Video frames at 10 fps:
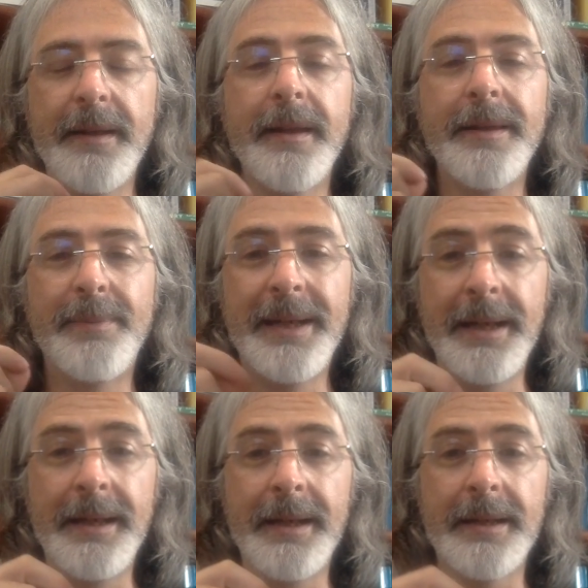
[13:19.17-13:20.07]
the
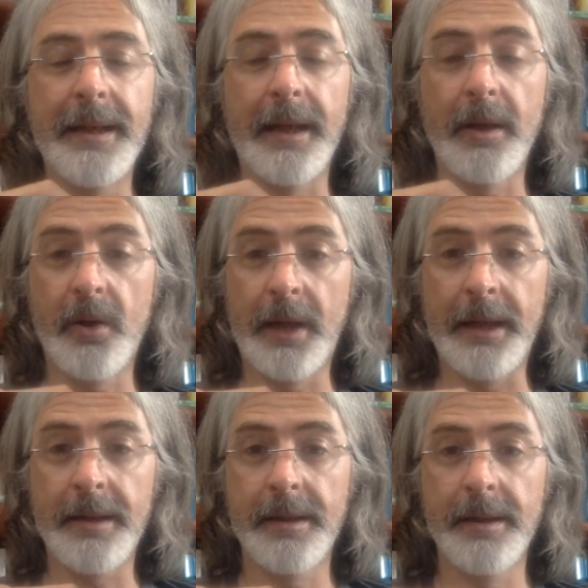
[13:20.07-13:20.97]
beginning is a little
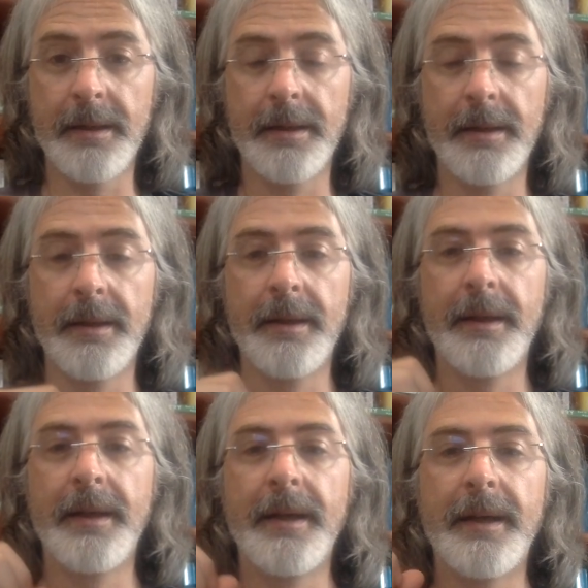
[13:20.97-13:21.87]
crass,
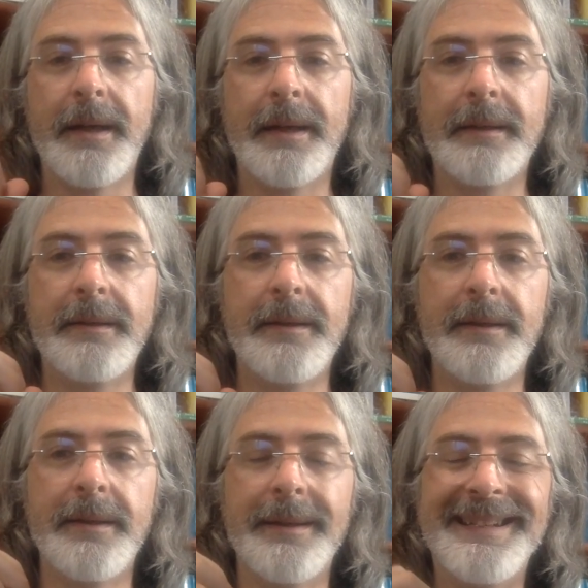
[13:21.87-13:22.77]

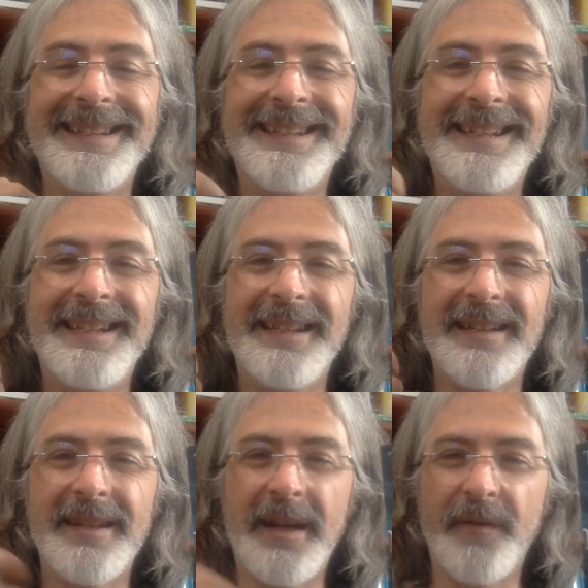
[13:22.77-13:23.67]
and the
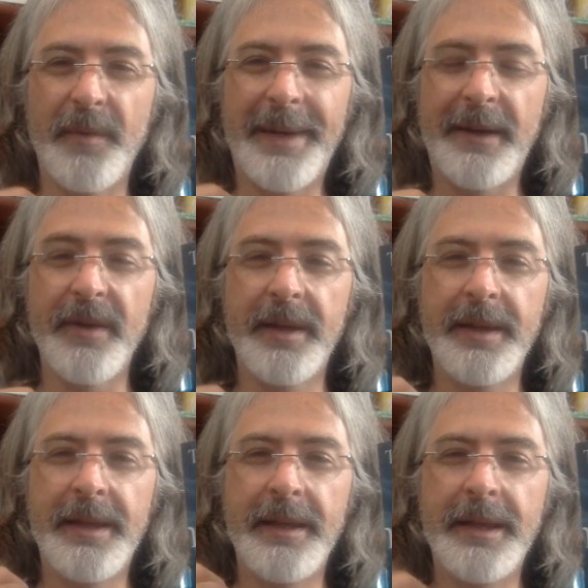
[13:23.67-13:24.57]
stuff
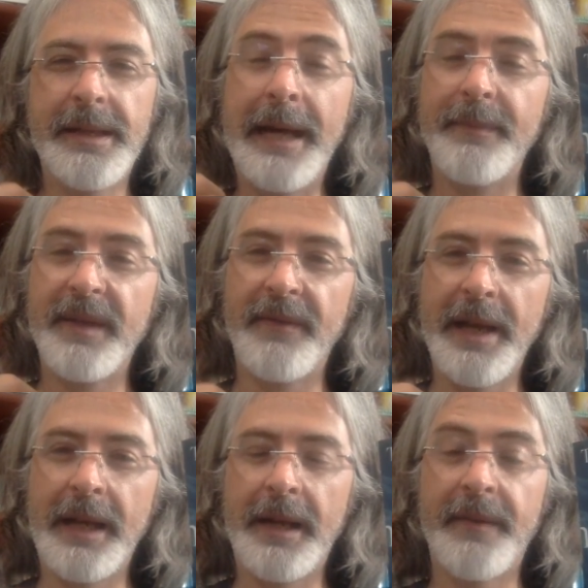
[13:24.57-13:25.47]
about the depth of
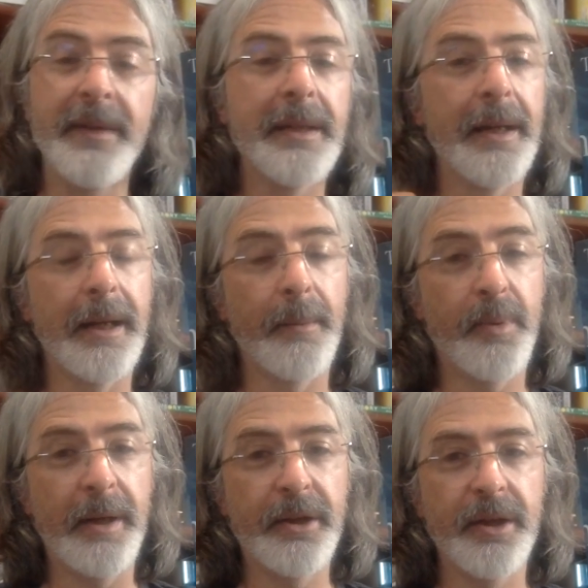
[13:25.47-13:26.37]
their love is a little
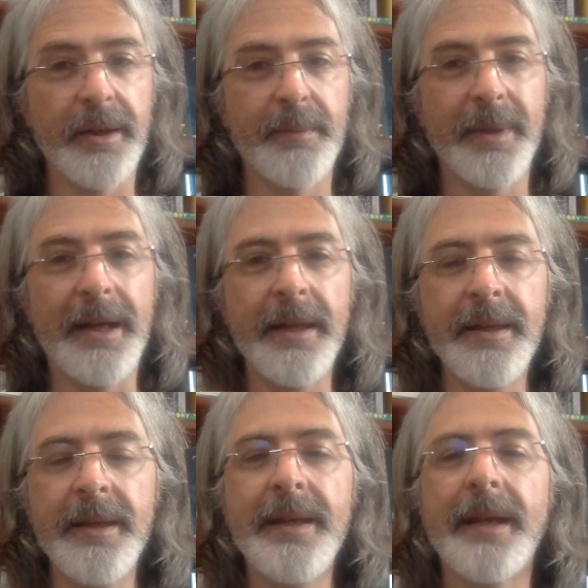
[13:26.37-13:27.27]
precious. But
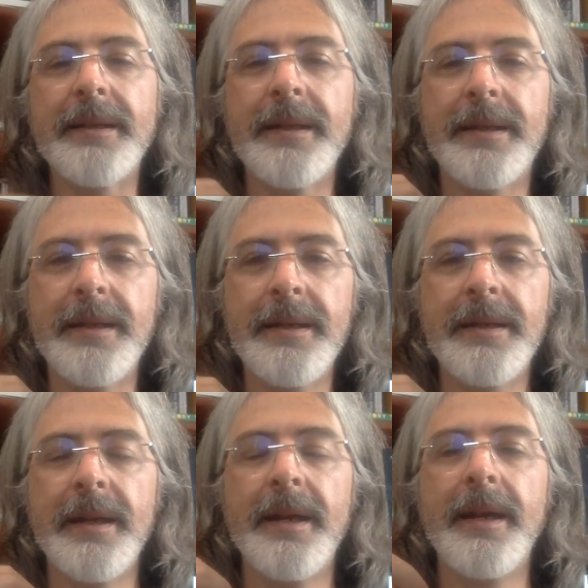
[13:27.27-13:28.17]
other than that, it is,
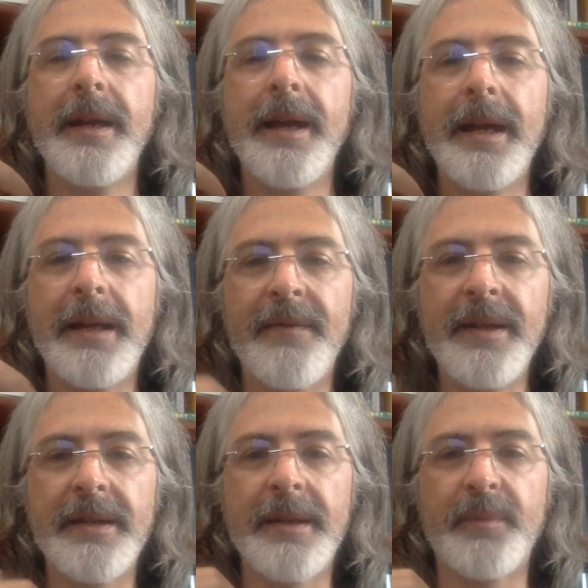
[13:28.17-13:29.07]
given
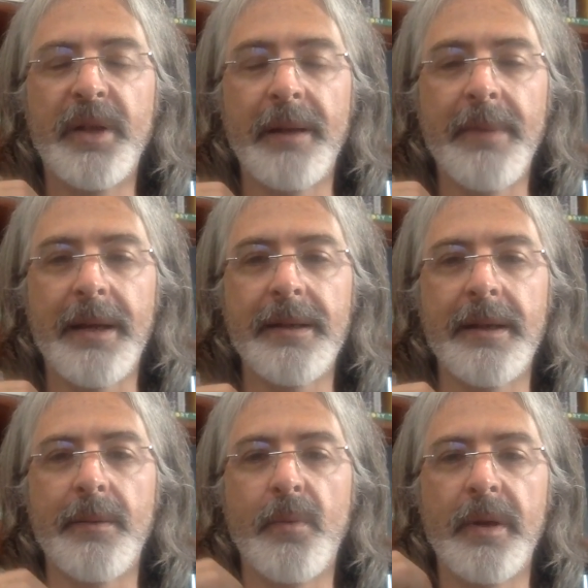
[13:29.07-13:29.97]
its subject
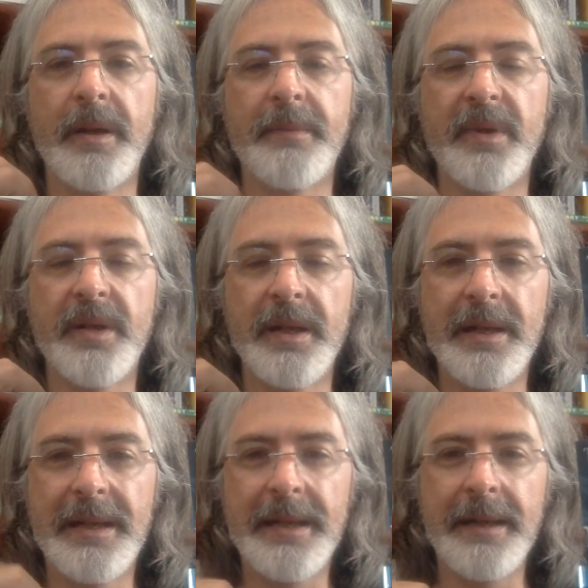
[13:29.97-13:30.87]
matter, one of the most
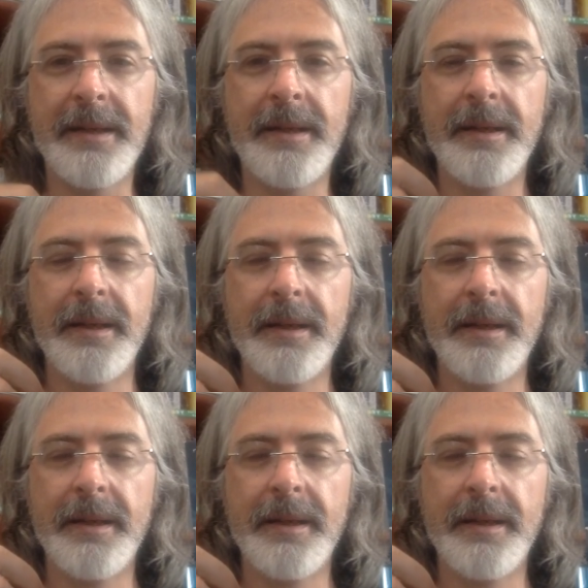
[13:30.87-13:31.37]
considered,